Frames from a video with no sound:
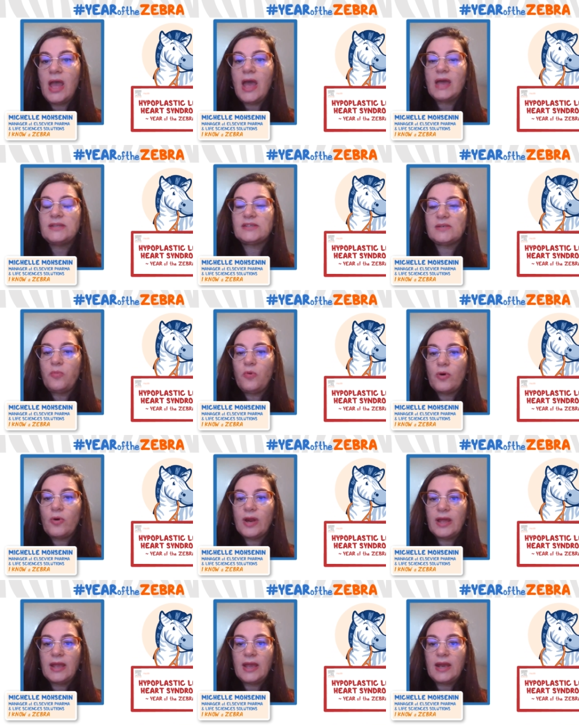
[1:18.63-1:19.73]
and support
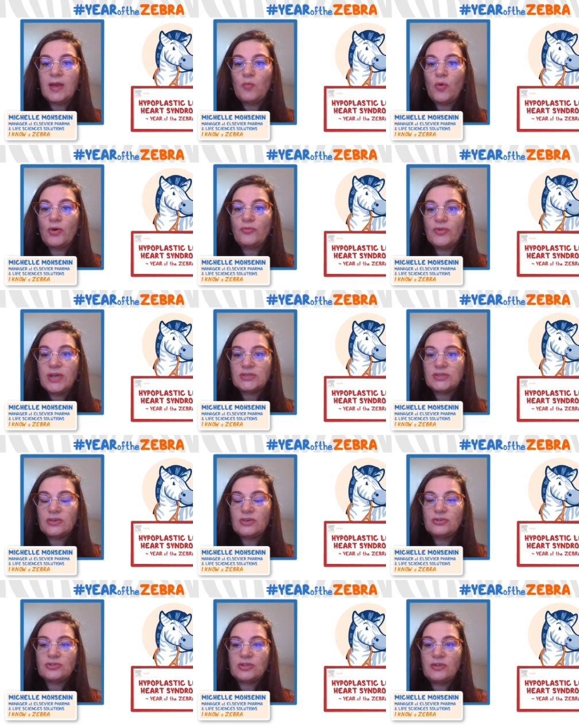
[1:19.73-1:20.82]
in getting more
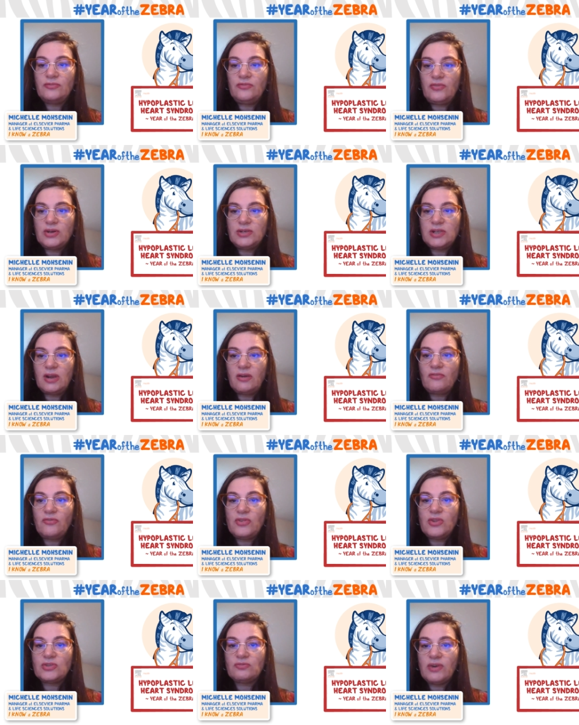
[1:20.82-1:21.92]
research and funding for
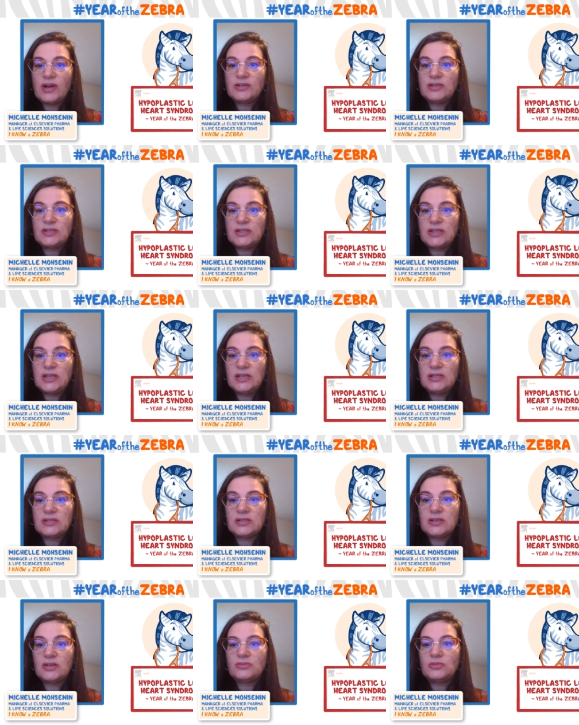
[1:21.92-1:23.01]
this rare disease
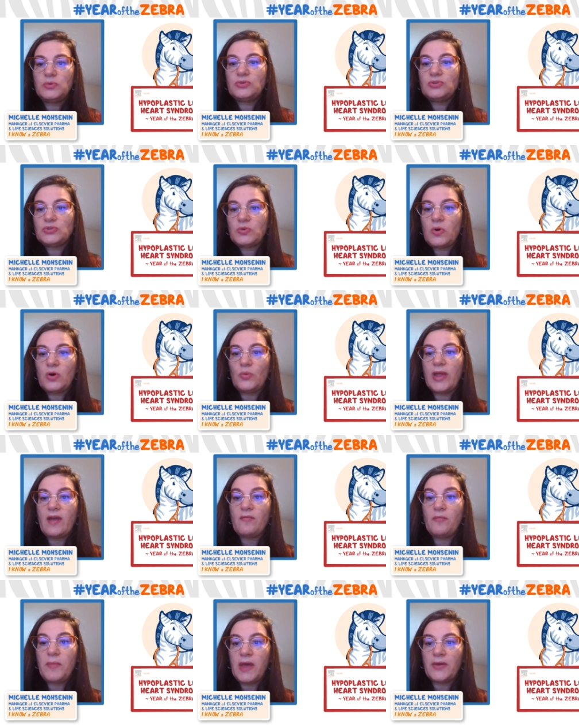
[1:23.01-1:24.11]
to ensure we
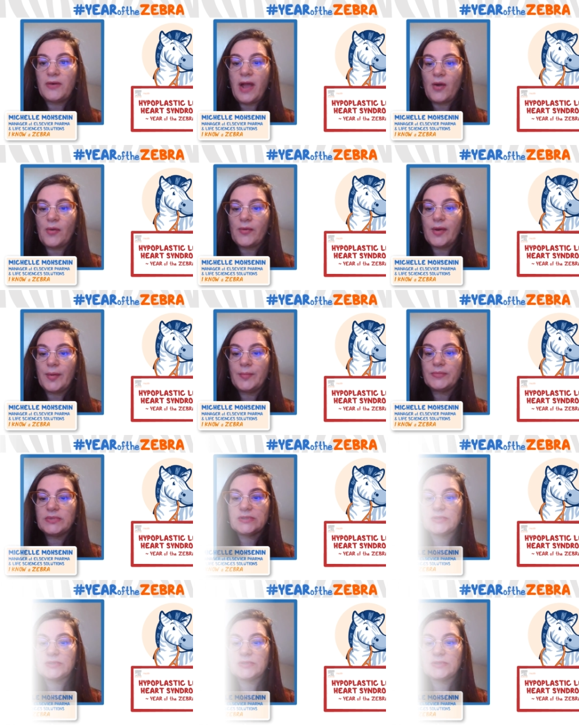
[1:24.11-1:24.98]
have better outcomes.